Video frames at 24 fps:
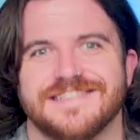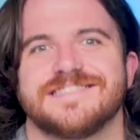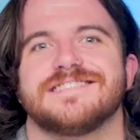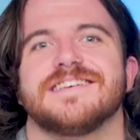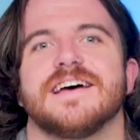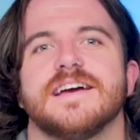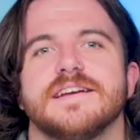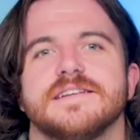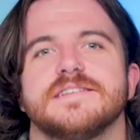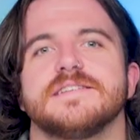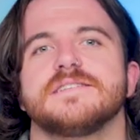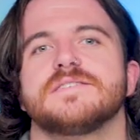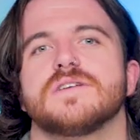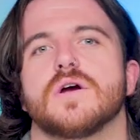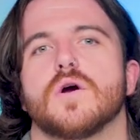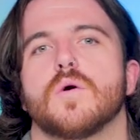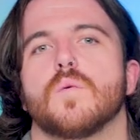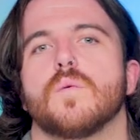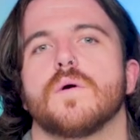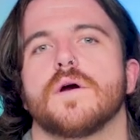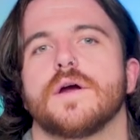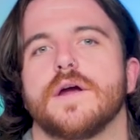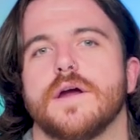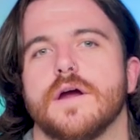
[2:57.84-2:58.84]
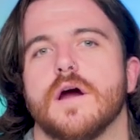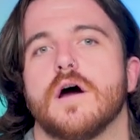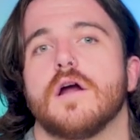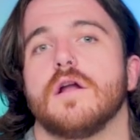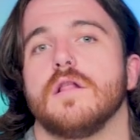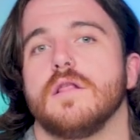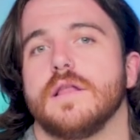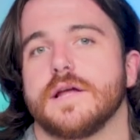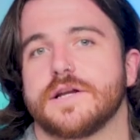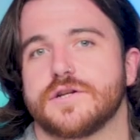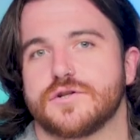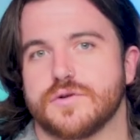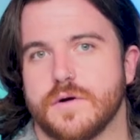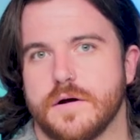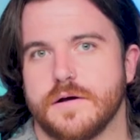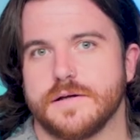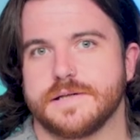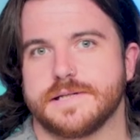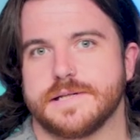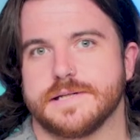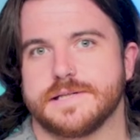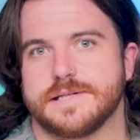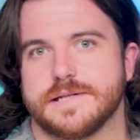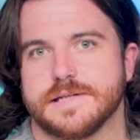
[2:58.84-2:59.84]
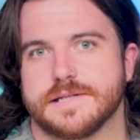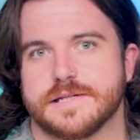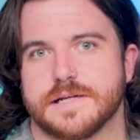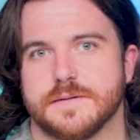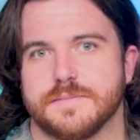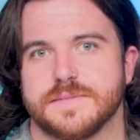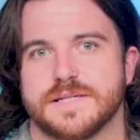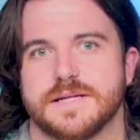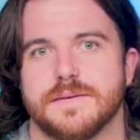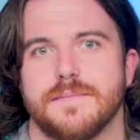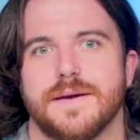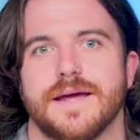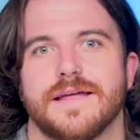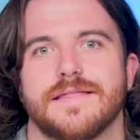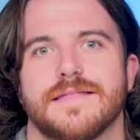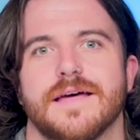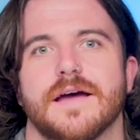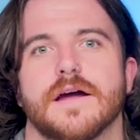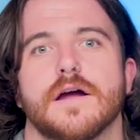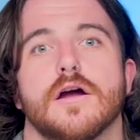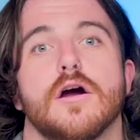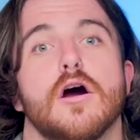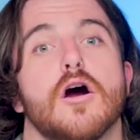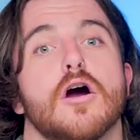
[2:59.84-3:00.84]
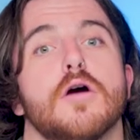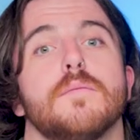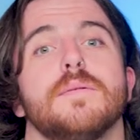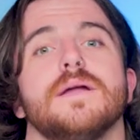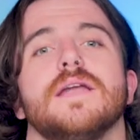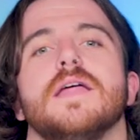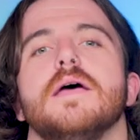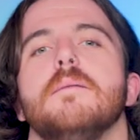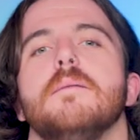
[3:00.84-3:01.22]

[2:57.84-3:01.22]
Scientists are working on electrolysis systems to make that carbon